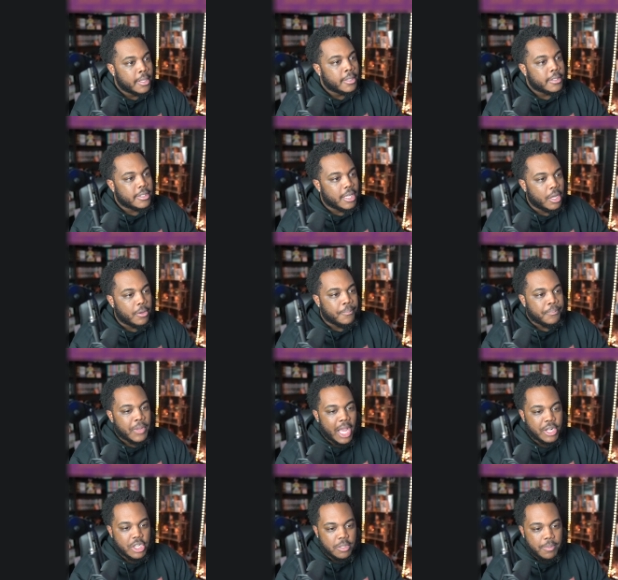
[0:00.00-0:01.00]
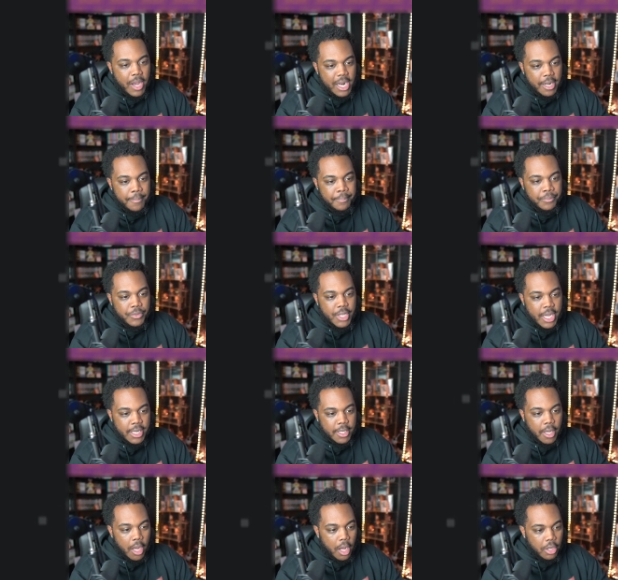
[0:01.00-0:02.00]
So I just bought it. Done.
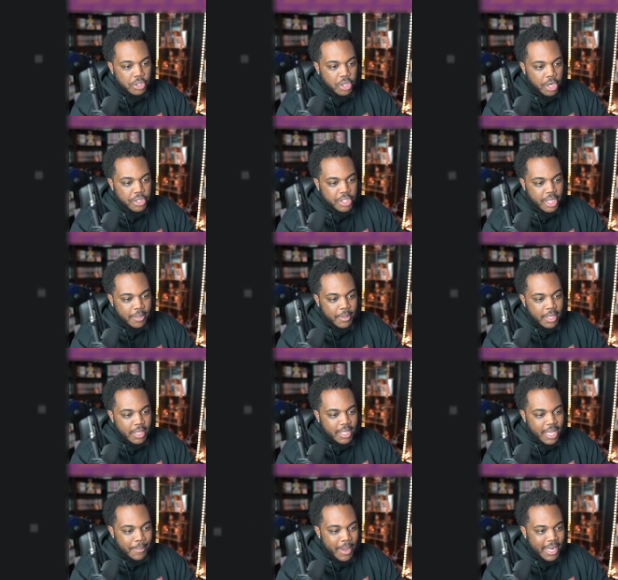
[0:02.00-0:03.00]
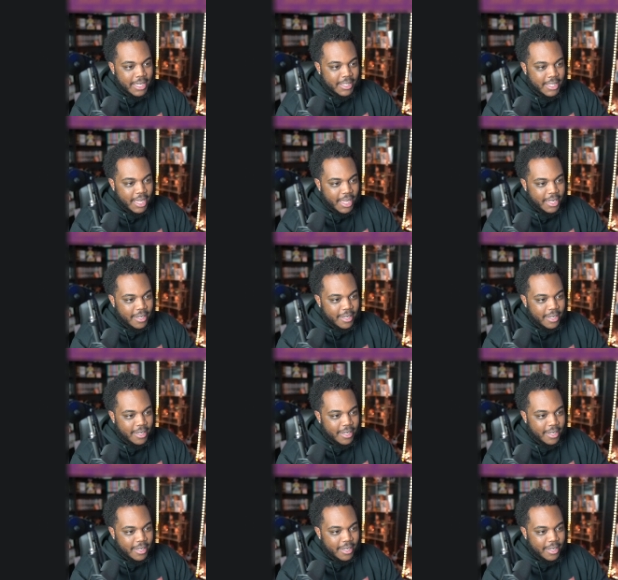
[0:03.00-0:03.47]
All charged up. Yamada-san.